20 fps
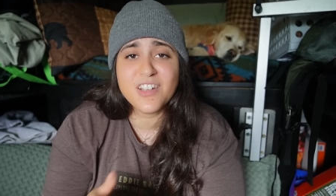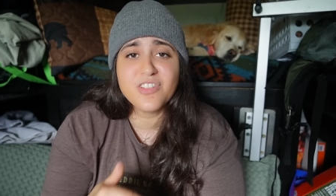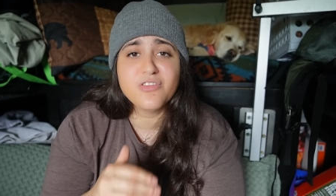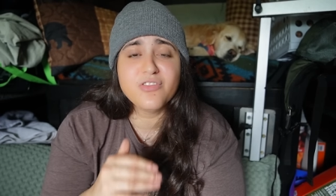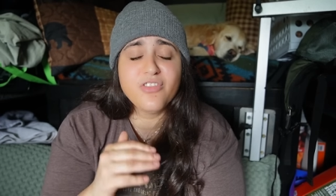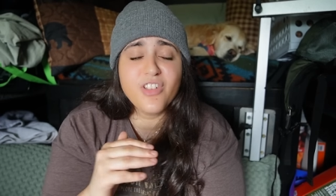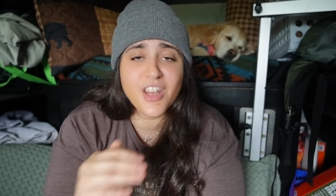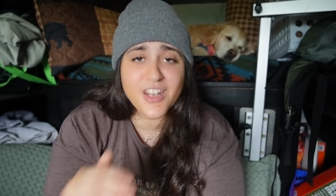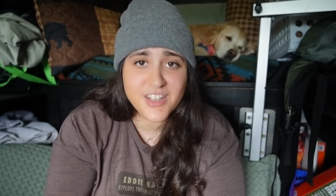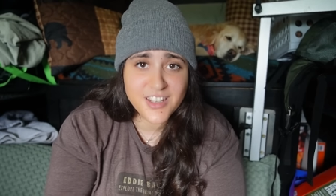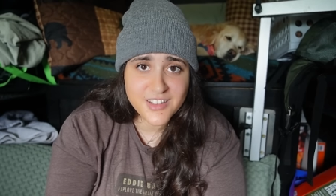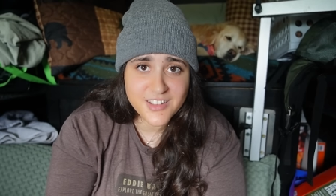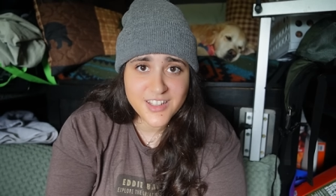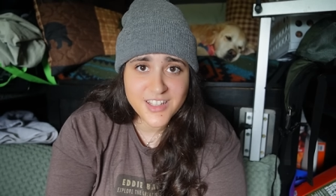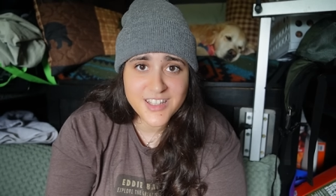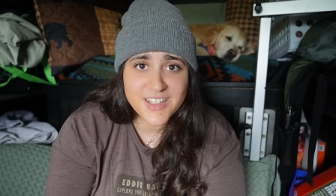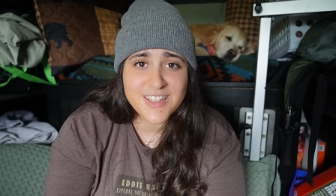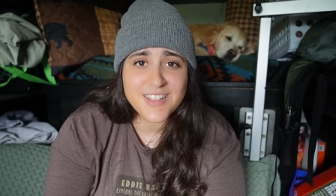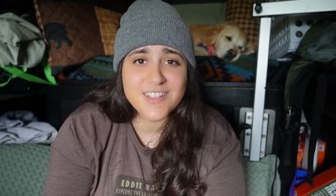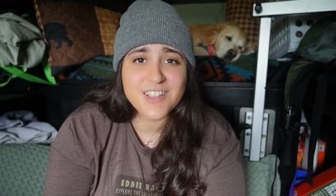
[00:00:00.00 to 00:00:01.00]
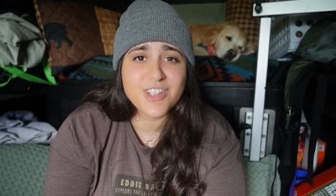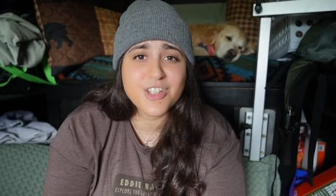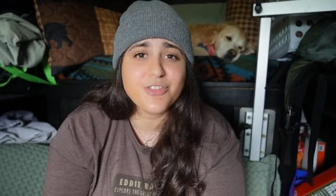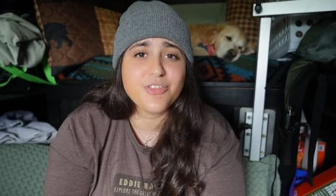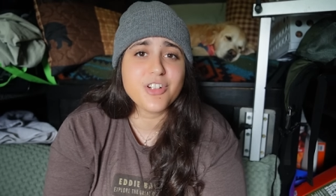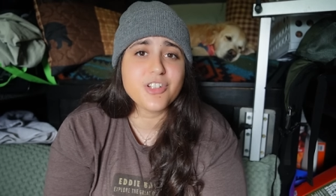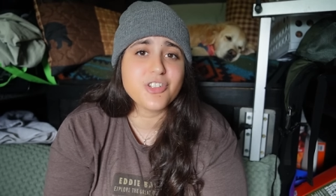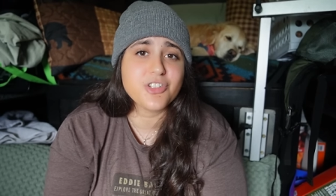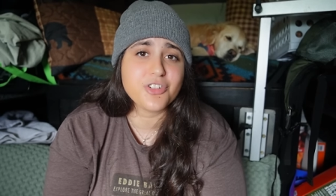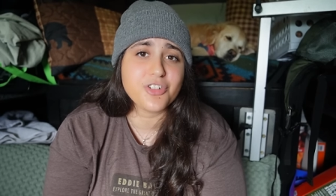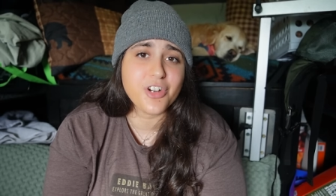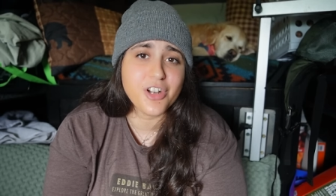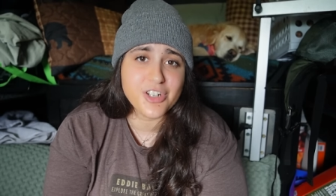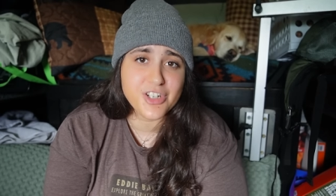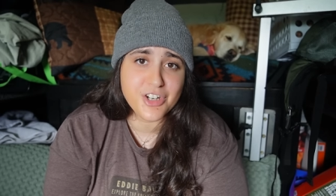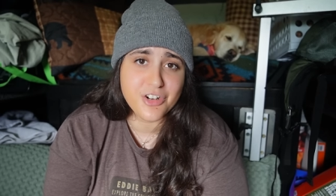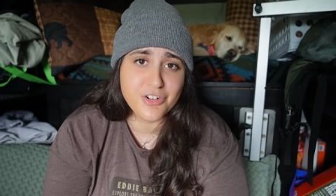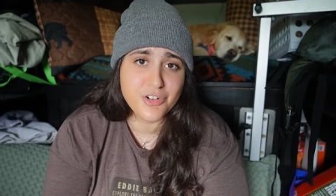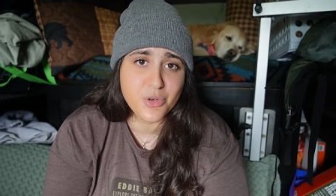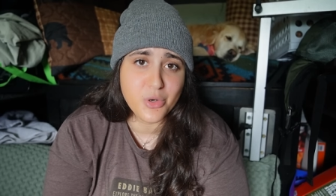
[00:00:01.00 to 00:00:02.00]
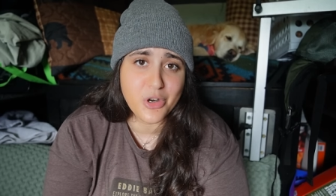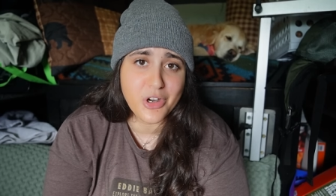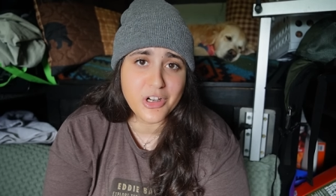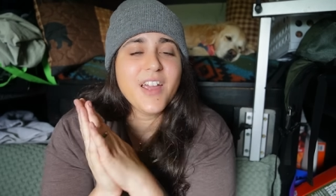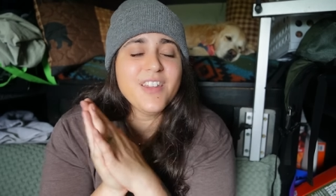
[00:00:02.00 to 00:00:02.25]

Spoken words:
conveniently delivered delivered straight to your door.